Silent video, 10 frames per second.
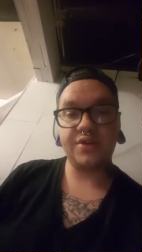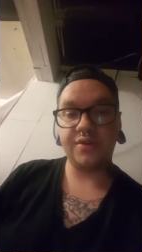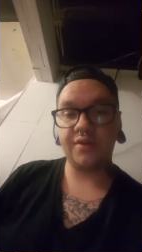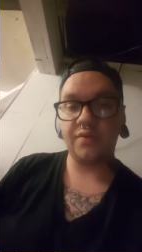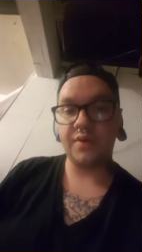
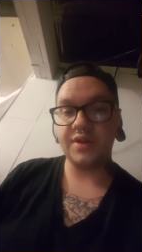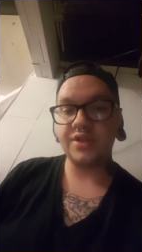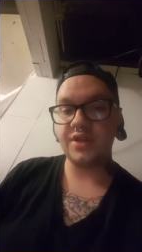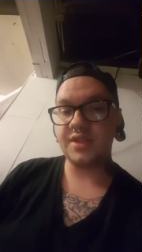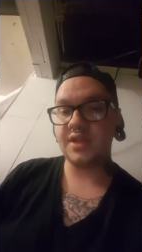Her third one
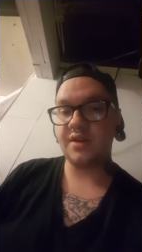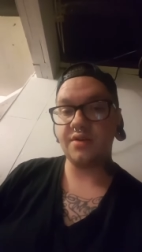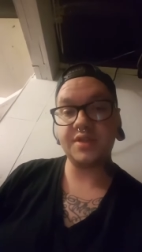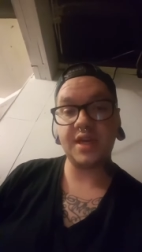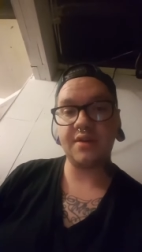is just like
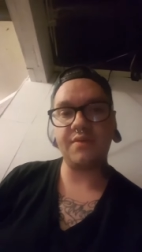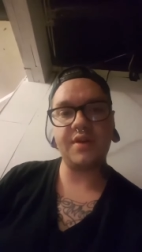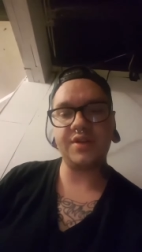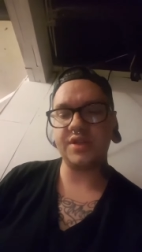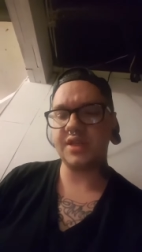her second
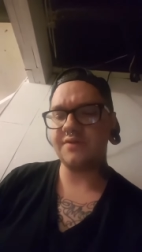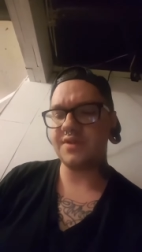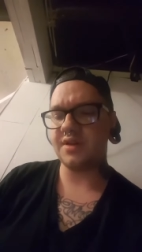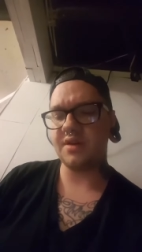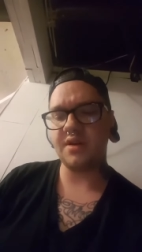one, it just
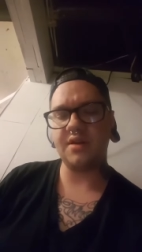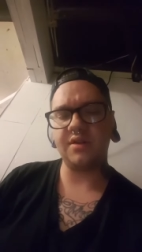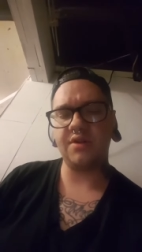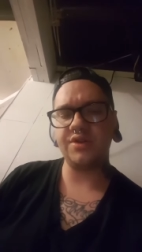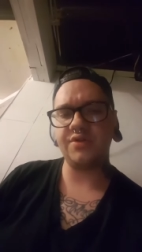gives a,
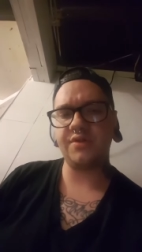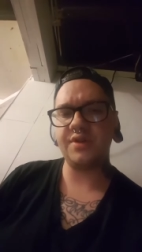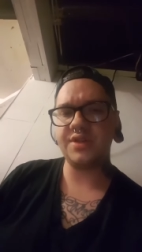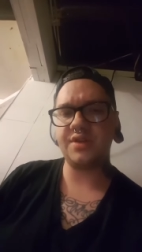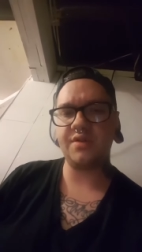a larger
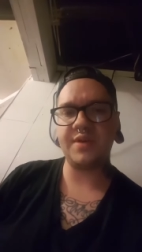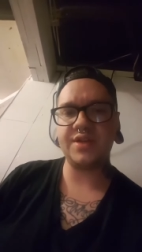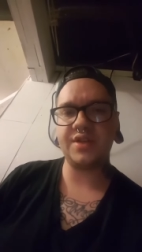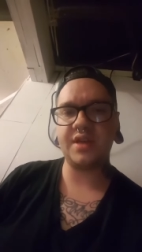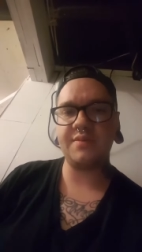increase to your
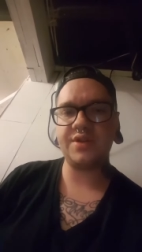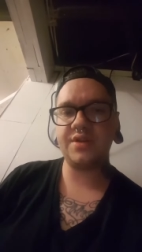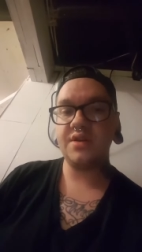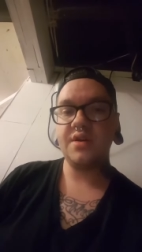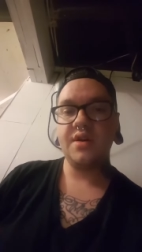magic
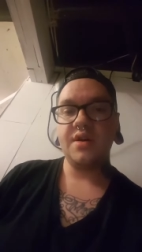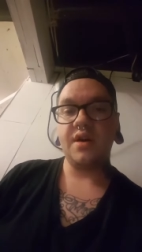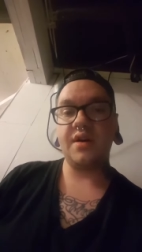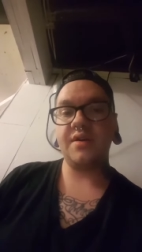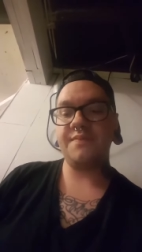damage.
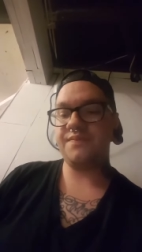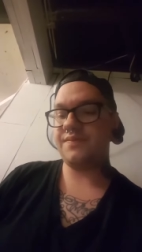Um,